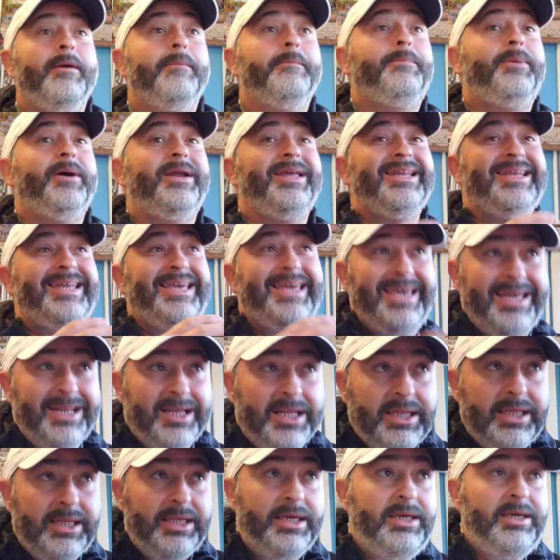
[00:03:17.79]
But in
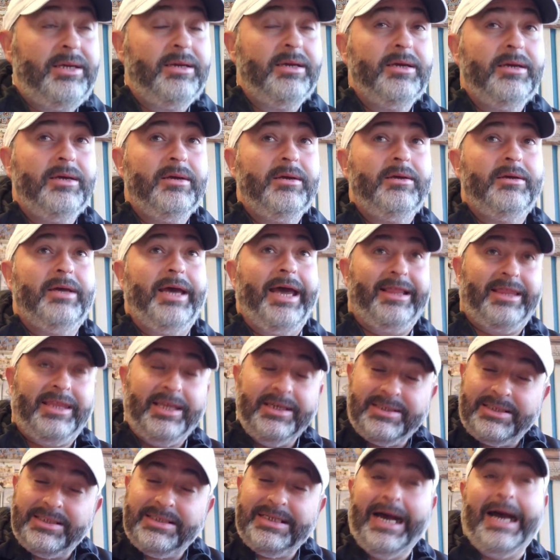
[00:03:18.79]
Italy, at
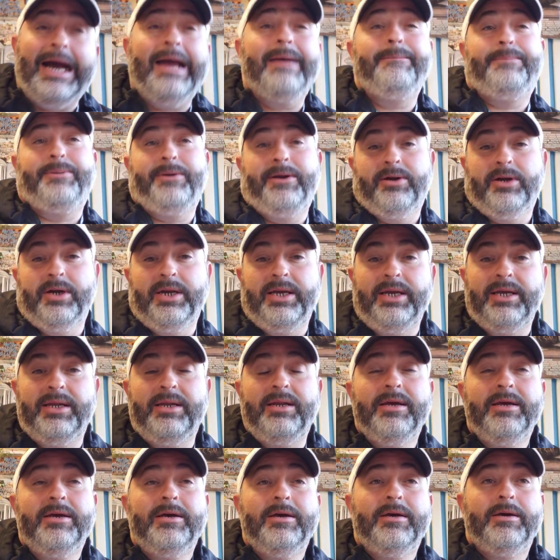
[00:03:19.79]
this time
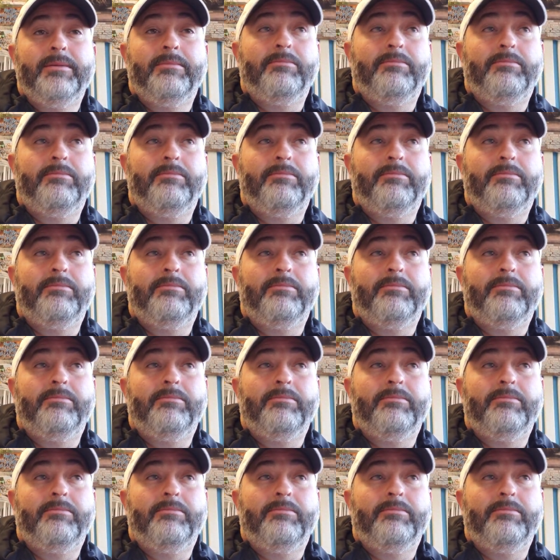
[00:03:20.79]
period,